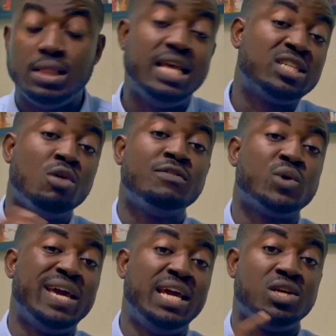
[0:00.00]
Let's go over
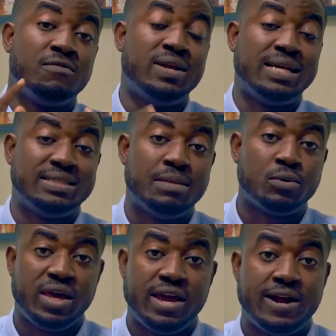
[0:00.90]
to Asia for an
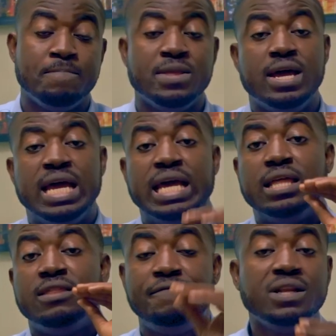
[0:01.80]
example here.
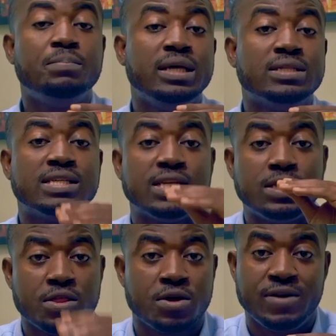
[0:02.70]
The Philippines is
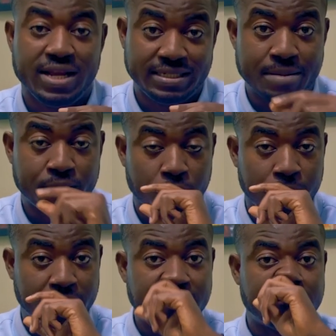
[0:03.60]
another great example
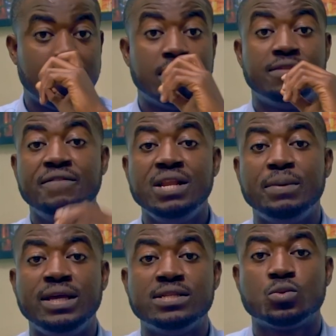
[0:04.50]
because the
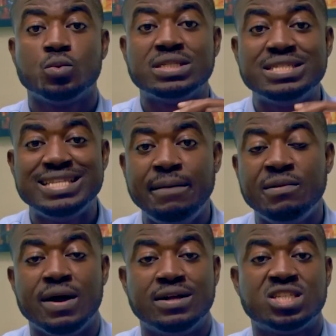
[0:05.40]
Philippines was
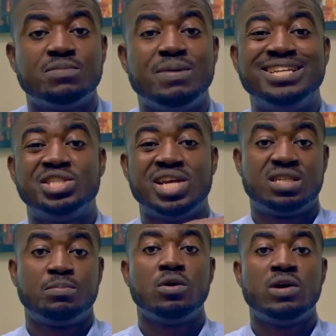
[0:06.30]
named by a Spanish
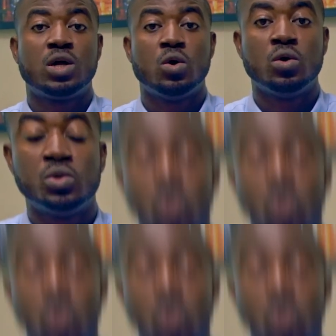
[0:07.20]
explorer called